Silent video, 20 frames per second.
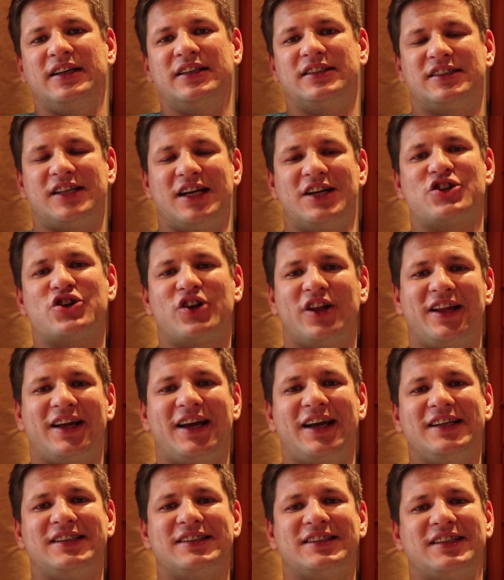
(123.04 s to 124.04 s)

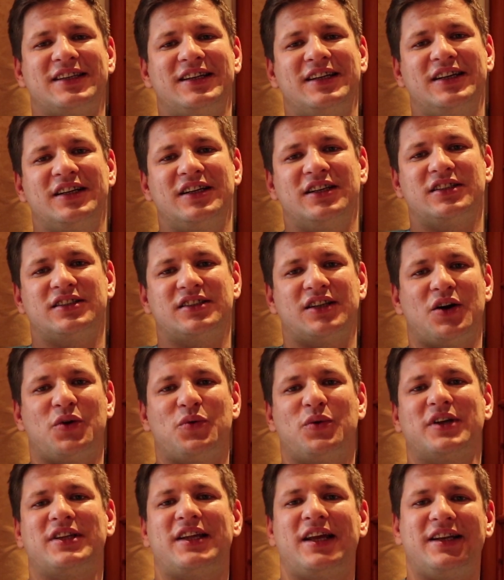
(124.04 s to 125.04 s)
centralized. So
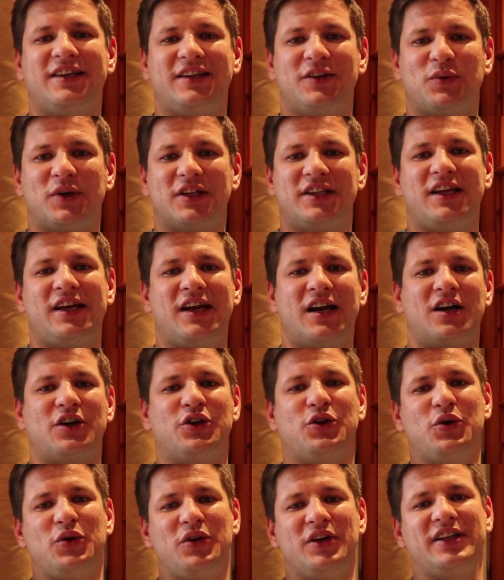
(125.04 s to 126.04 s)
what they are
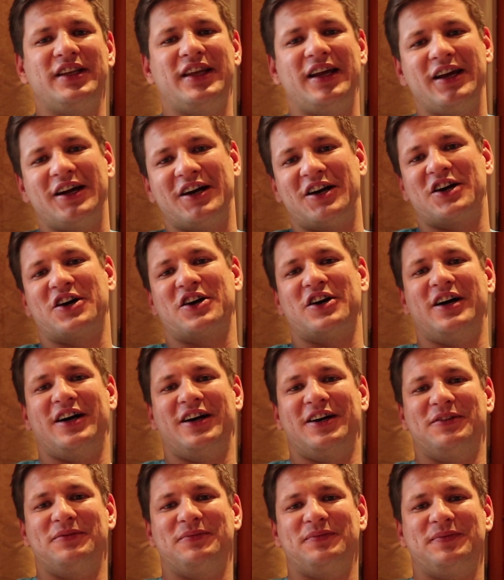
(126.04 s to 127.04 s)
doing, they
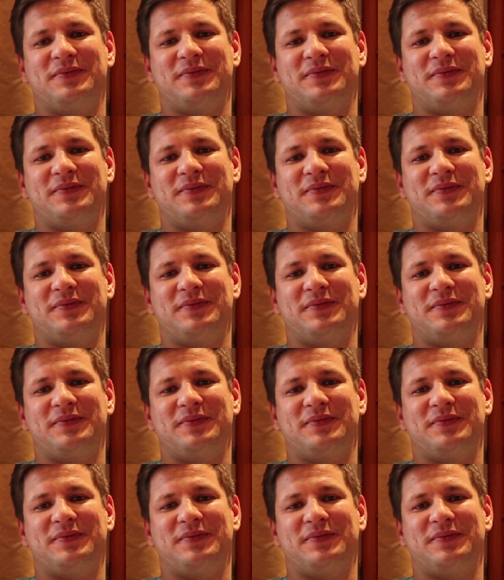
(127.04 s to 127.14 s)
are